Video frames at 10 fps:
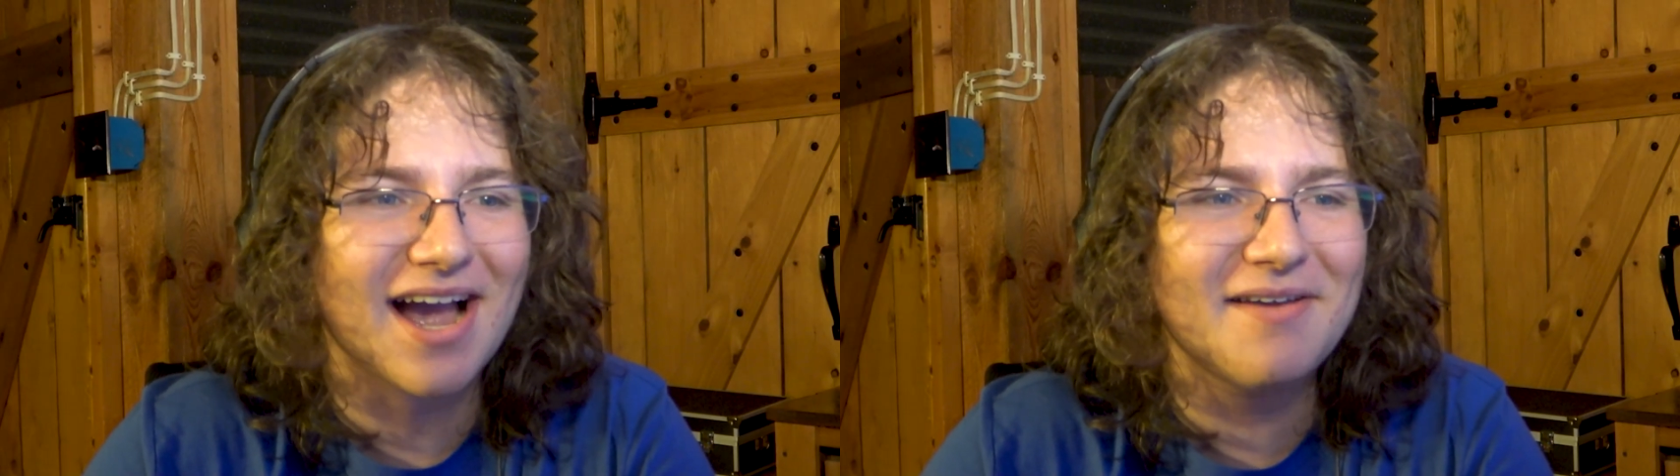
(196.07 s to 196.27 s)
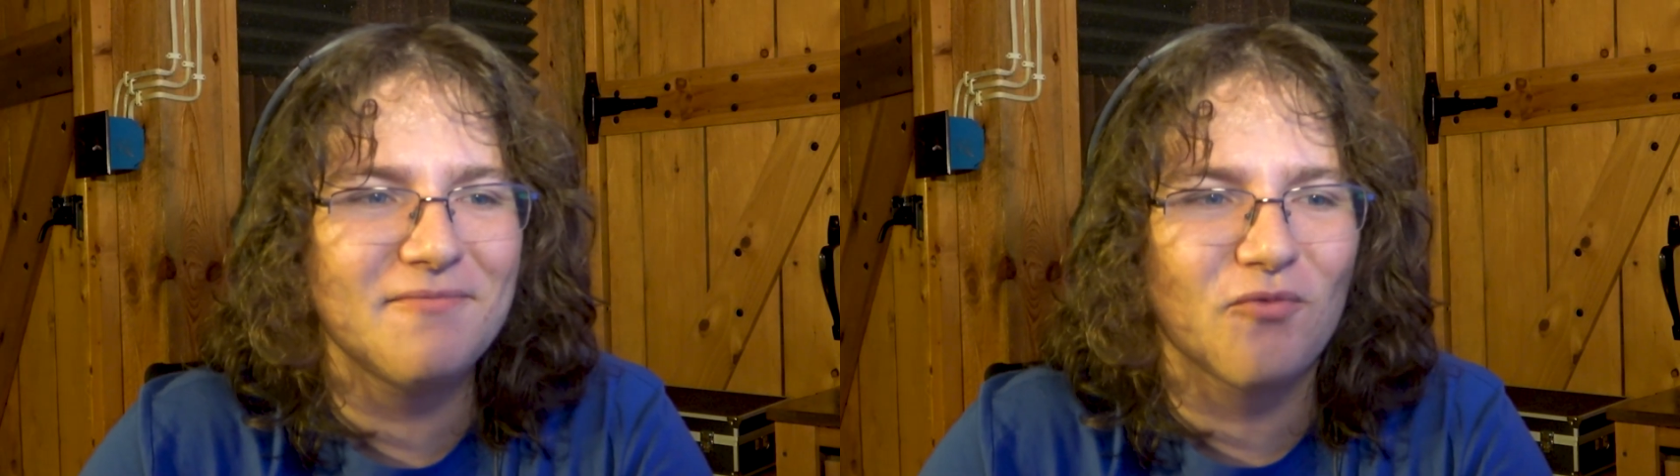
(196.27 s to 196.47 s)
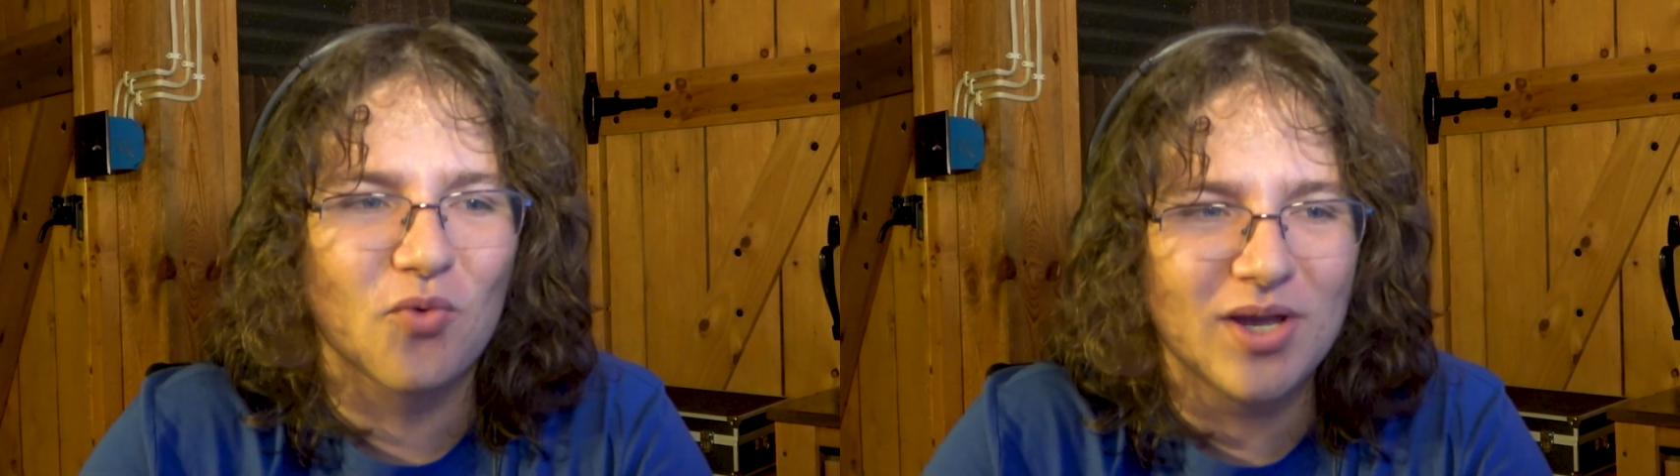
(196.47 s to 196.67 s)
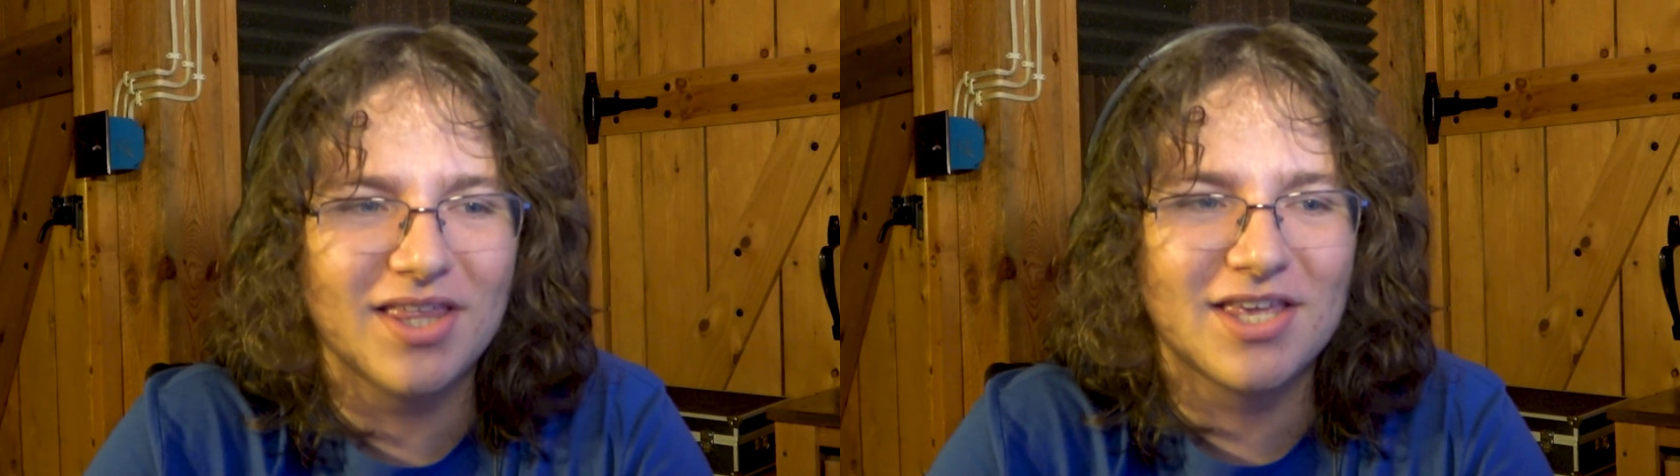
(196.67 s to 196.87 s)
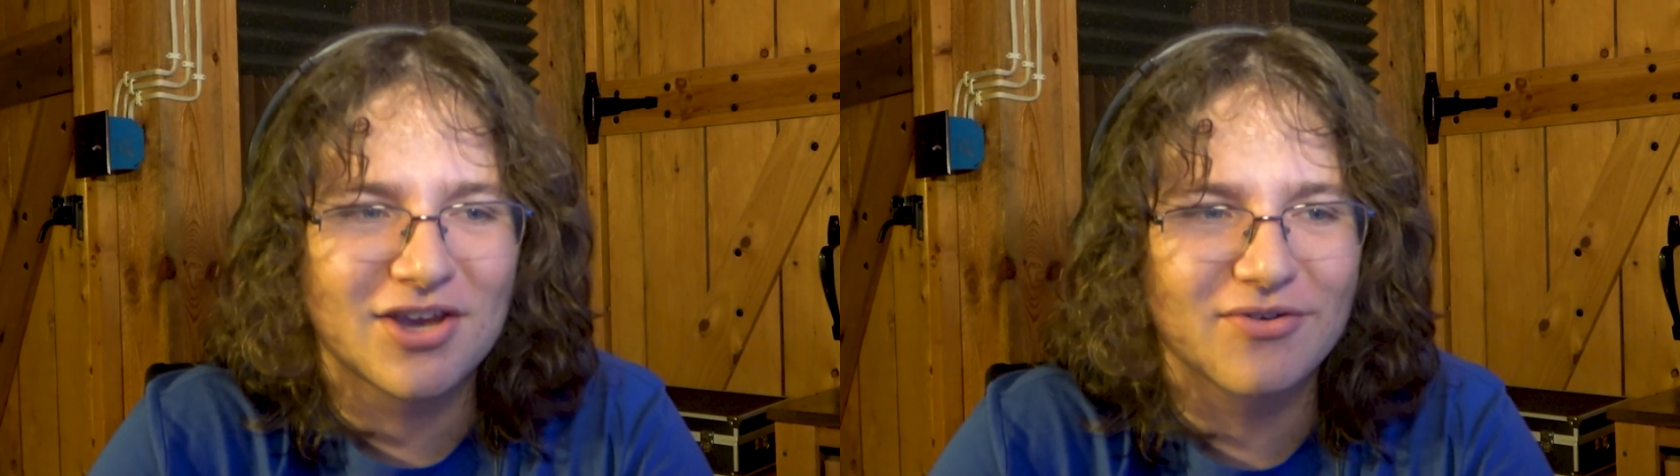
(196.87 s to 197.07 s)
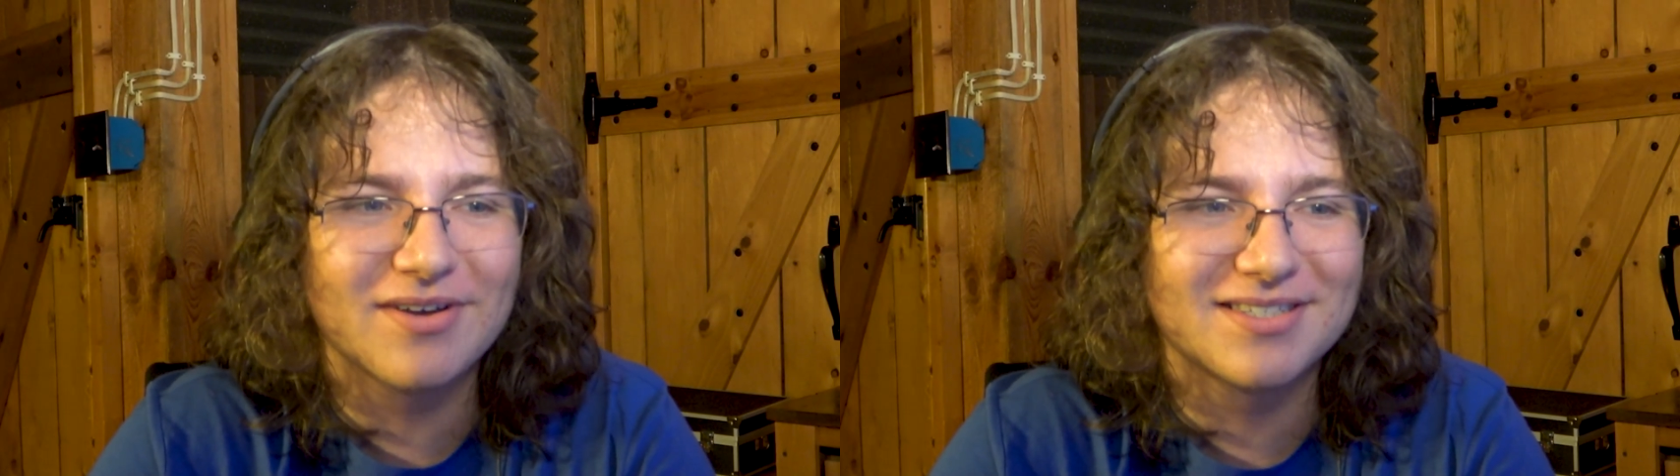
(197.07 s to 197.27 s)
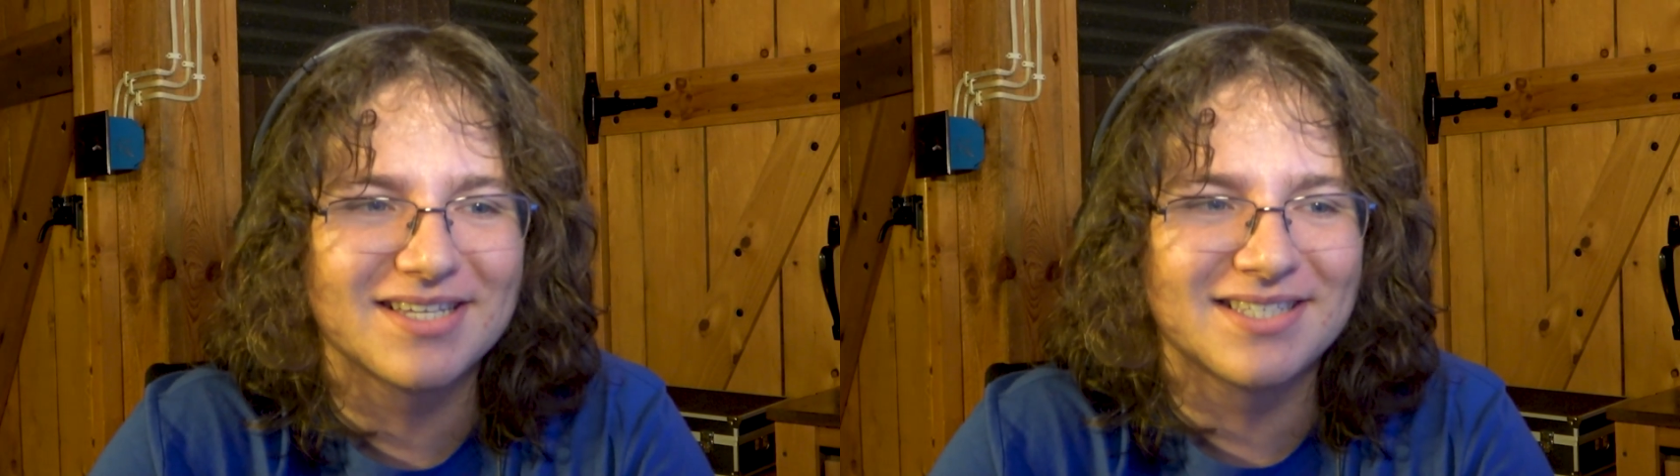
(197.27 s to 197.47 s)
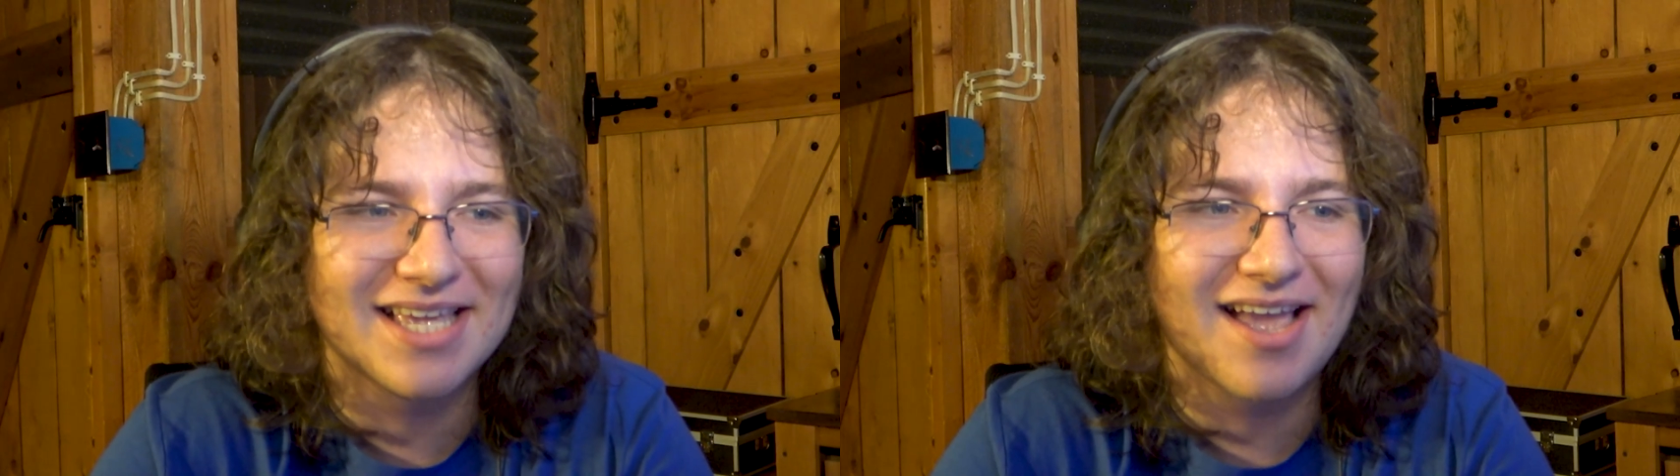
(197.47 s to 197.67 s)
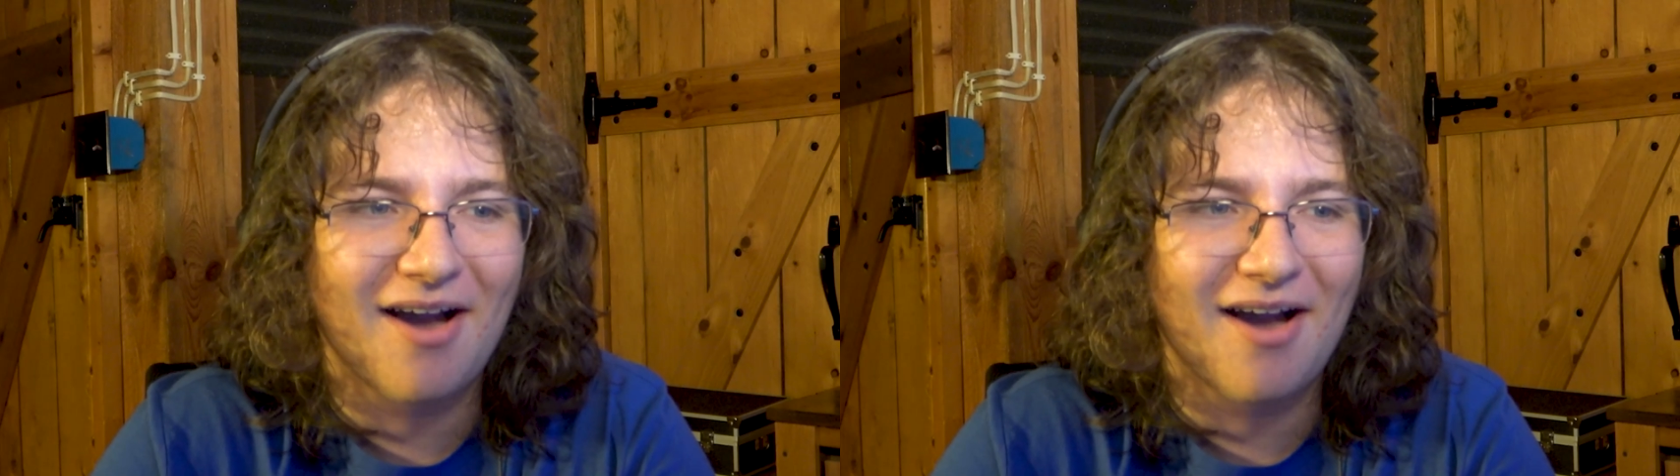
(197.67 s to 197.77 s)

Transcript: I'm really curious to see